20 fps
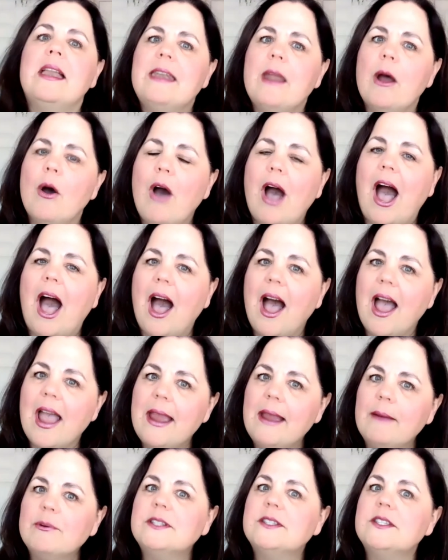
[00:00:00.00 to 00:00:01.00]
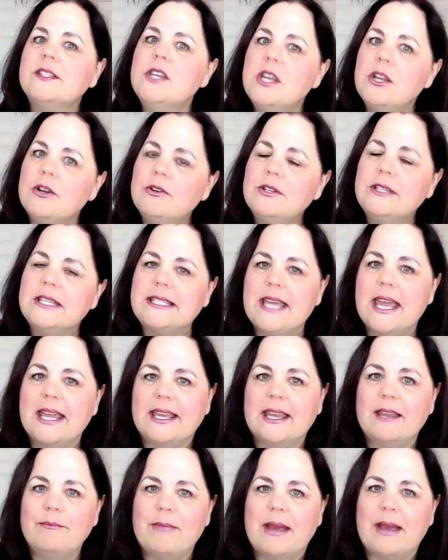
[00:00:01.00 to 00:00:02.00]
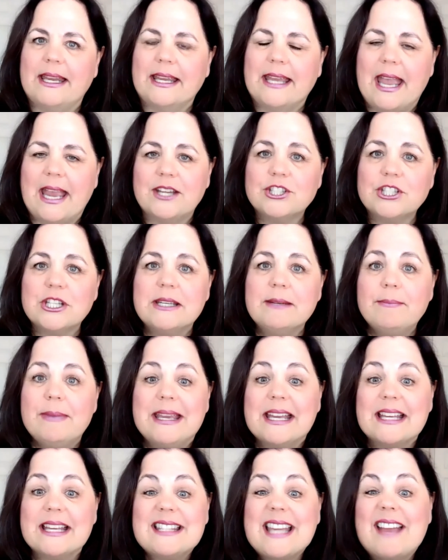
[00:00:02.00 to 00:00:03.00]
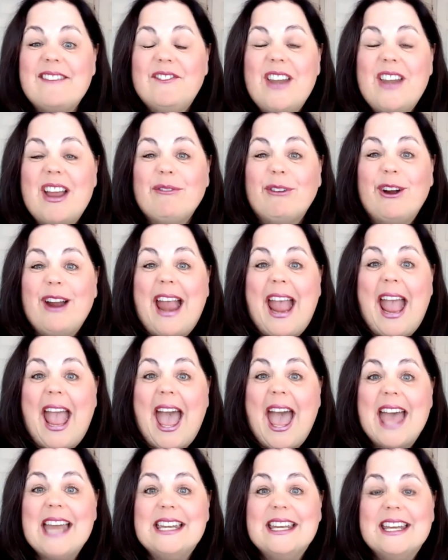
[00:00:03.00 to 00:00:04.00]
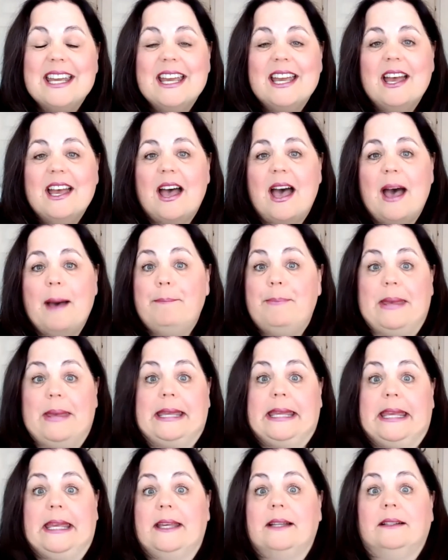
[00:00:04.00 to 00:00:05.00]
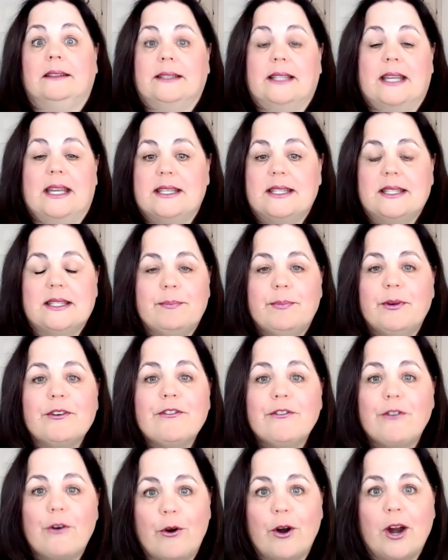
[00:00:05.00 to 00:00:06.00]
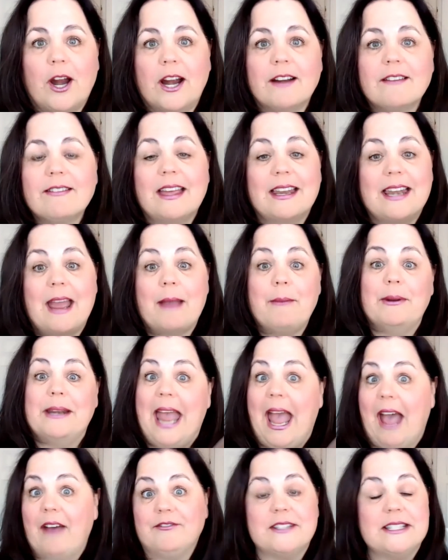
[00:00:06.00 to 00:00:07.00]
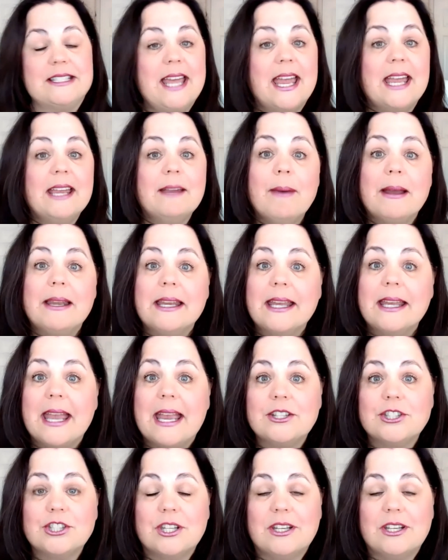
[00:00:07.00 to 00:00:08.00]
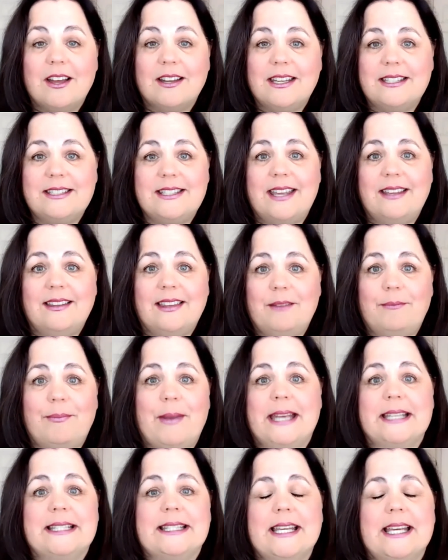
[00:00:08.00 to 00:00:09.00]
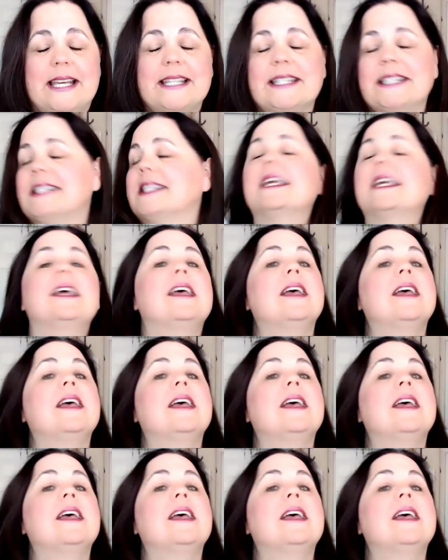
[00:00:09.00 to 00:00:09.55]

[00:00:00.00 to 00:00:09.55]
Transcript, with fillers: Now, I was new to taking medication because I've never had a big illness before that I would have to take medication on a daily basis.